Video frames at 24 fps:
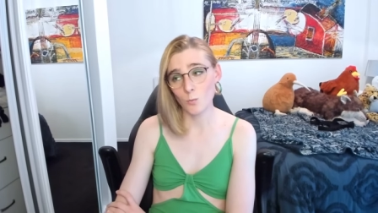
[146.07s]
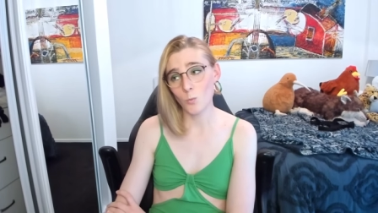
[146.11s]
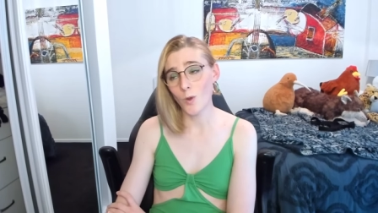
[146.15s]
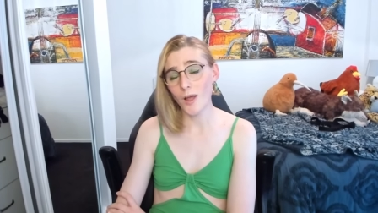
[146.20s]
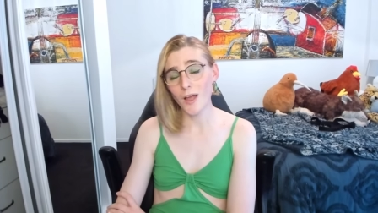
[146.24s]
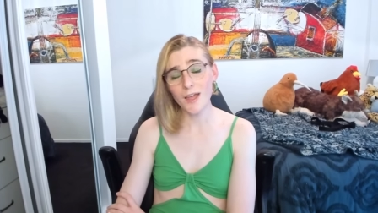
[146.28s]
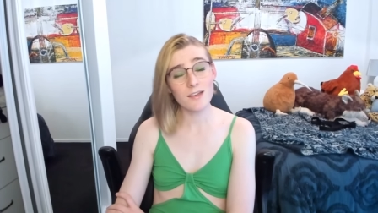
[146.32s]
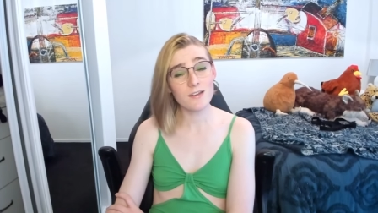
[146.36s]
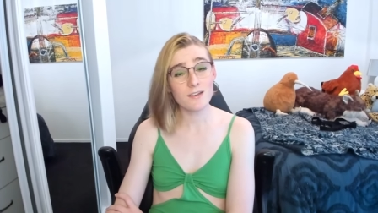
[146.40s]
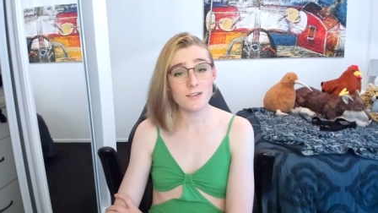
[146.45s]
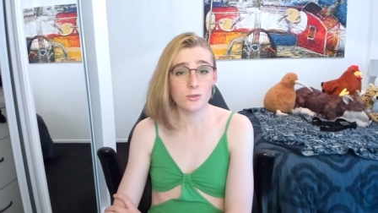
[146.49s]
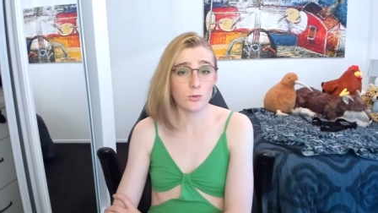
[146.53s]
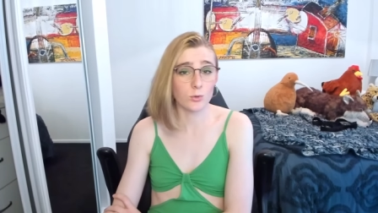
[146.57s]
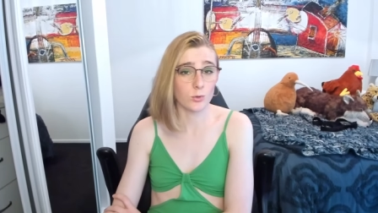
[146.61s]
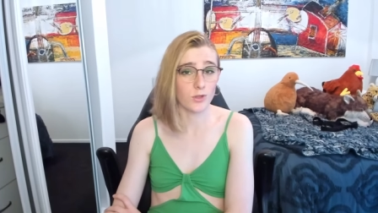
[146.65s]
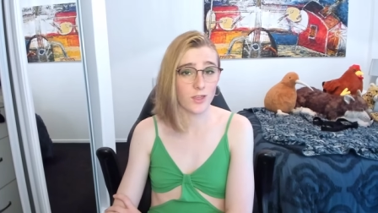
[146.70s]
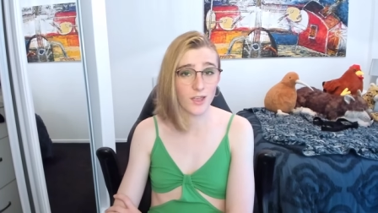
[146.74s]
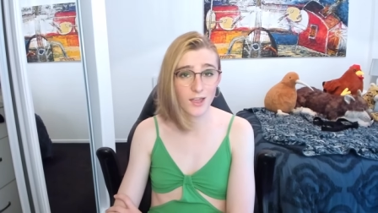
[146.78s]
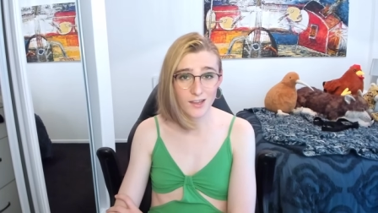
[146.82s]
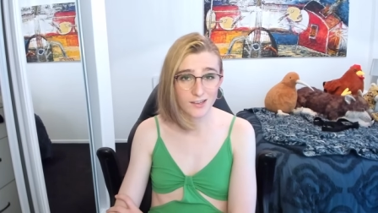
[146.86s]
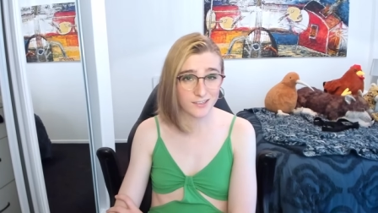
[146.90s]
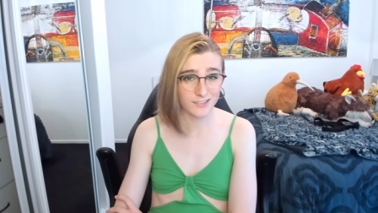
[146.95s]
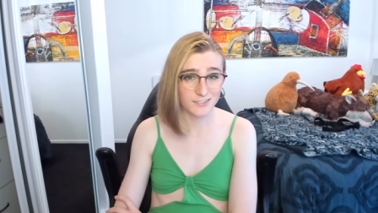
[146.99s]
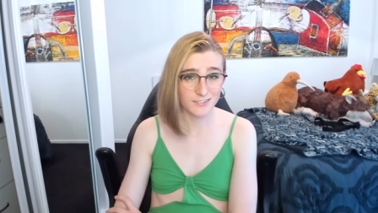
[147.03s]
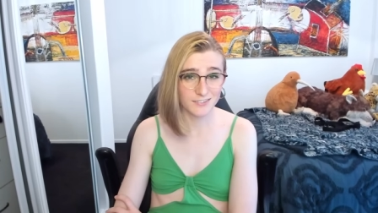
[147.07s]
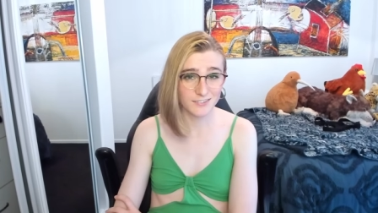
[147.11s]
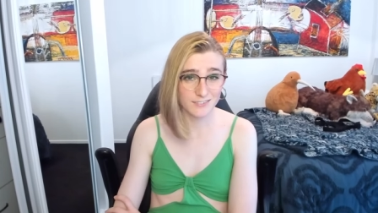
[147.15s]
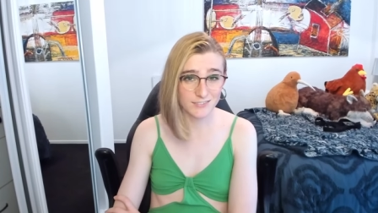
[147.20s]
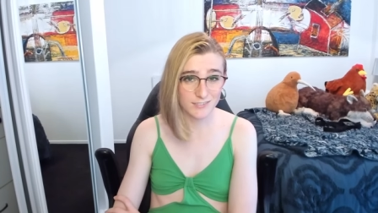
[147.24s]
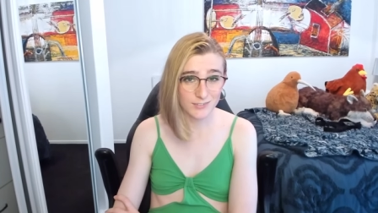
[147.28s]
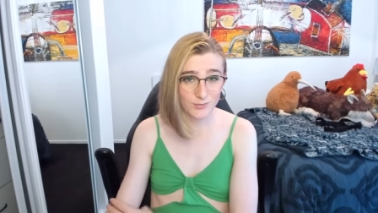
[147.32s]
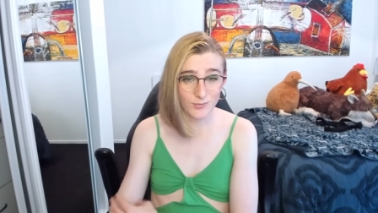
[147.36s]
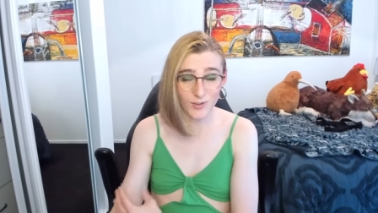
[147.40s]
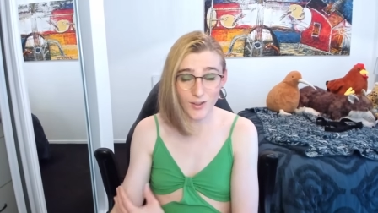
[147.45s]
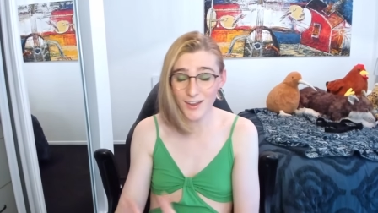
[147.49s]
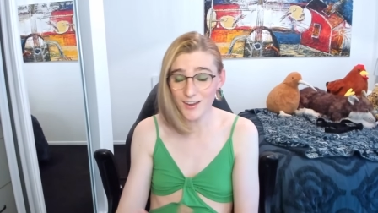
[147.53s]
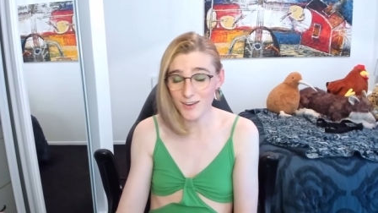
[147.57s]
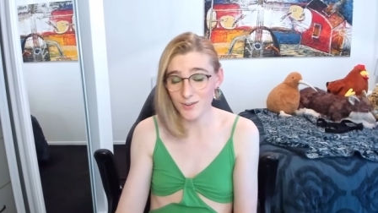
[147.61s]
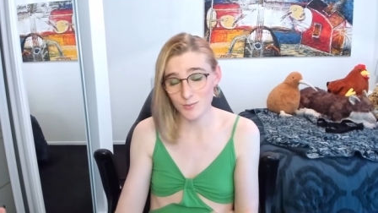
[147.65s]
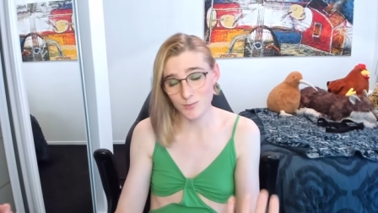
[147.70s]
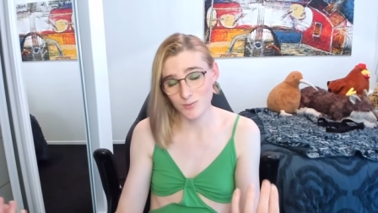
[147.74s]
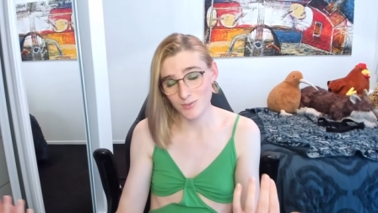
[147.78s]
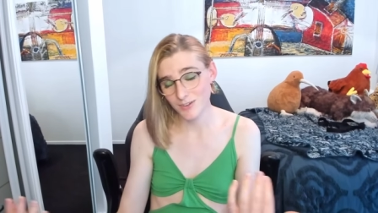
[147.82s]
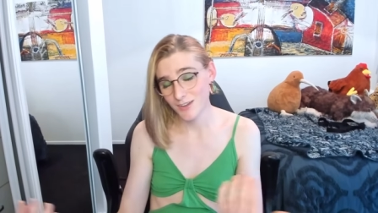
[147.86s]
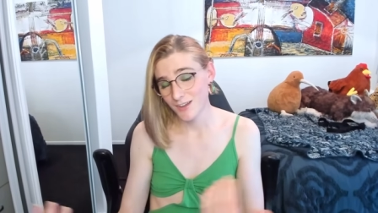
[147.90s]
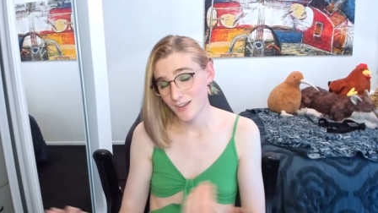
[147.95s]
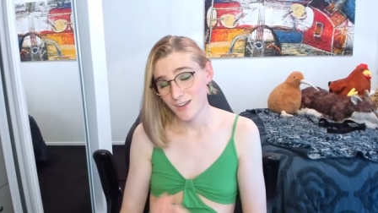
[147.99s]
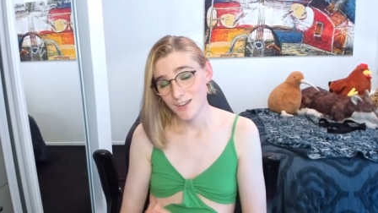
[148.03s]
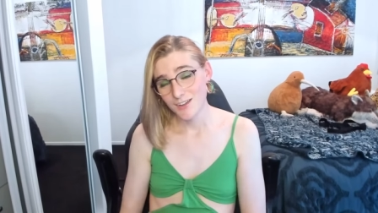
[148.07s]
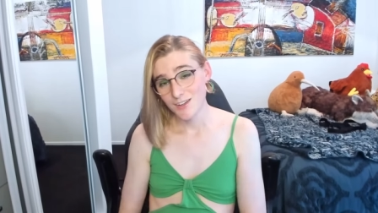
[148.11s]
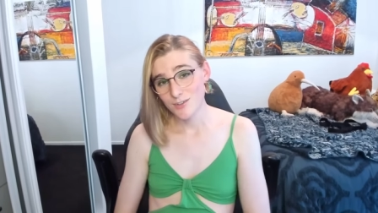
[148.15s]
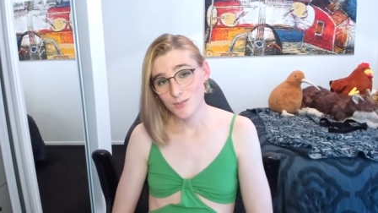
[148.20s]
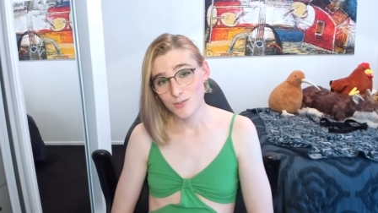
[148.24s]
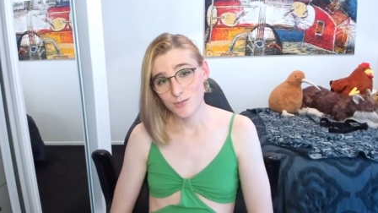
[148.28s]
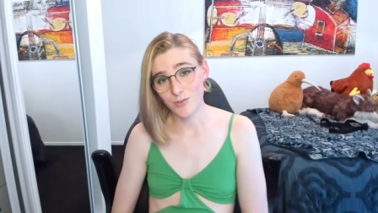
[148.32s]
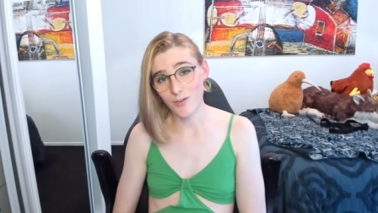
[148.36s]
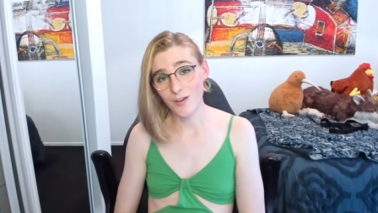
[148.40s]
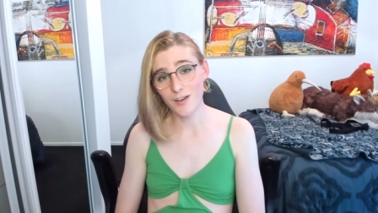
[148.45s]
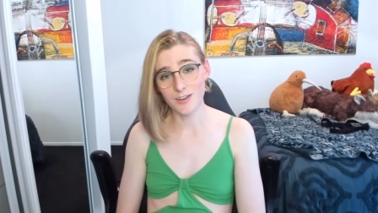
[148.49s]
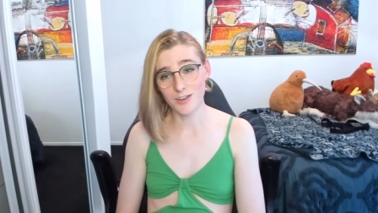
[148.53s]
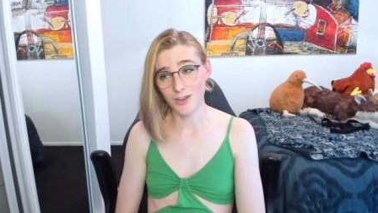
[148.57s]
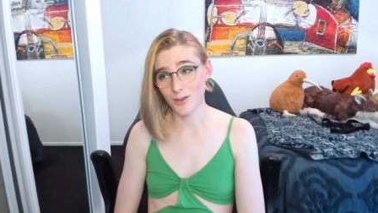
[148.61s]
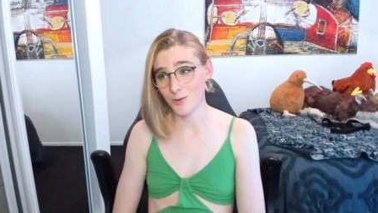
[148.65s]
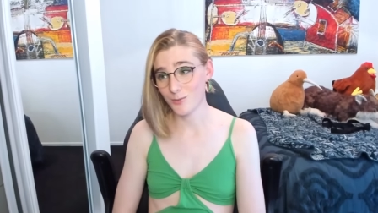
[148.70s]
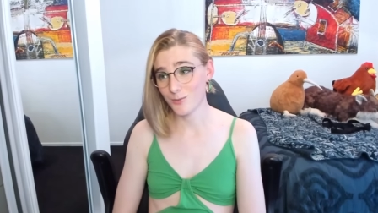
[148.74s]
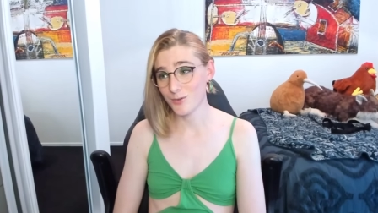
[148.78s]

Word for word: Why are you gay? Why? I